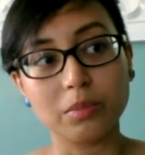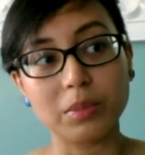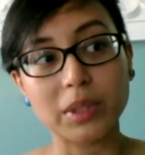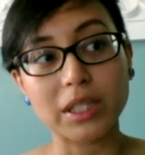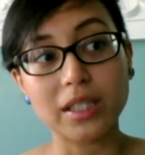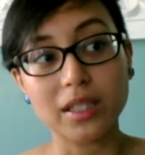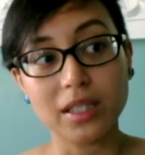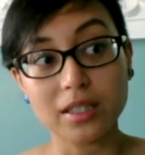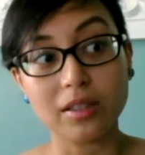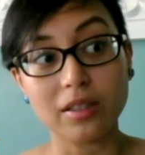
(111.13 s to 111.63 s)

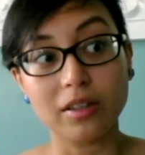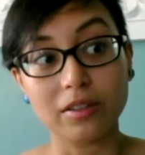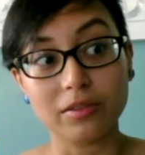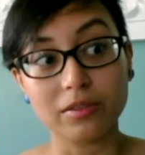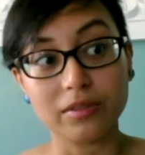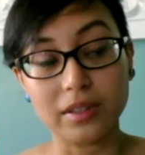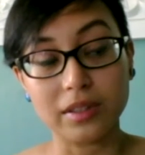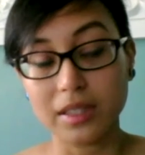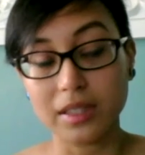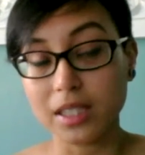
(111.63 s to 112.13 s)
because of
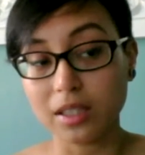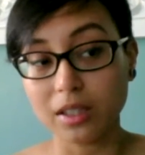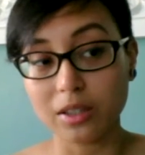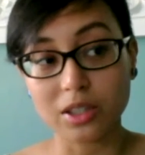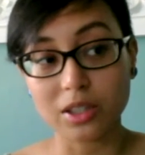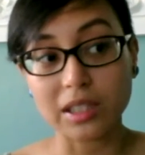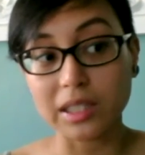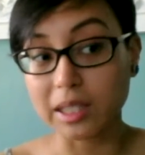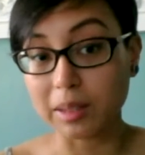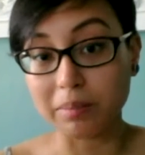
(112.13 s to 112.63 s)

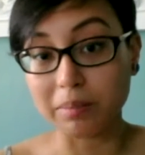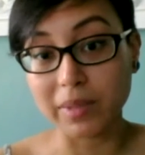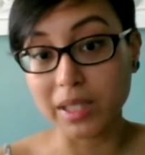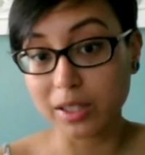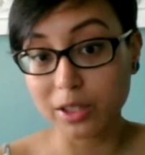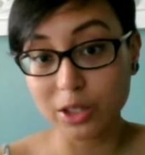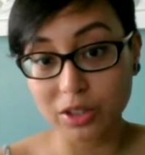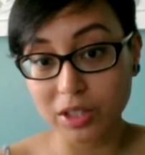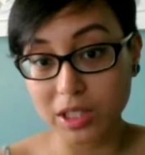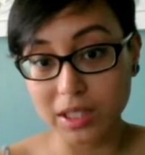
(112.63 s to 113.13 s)
essentially
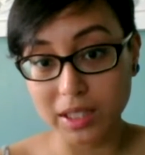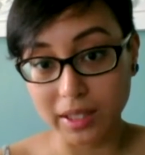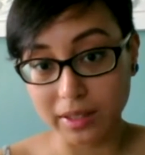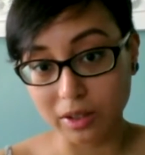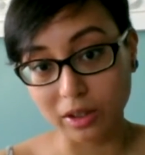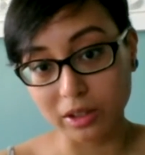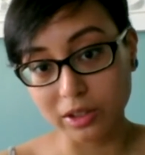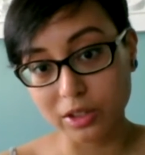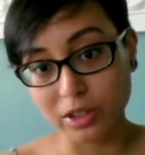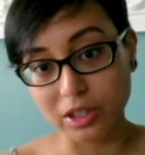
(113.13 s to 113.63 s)
military
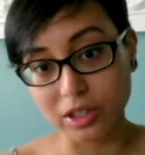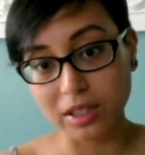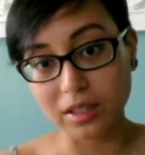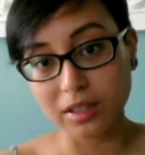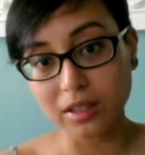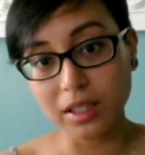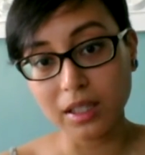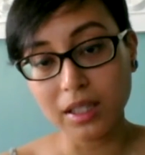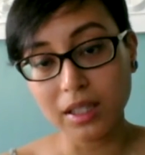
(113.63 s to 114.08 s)
technology,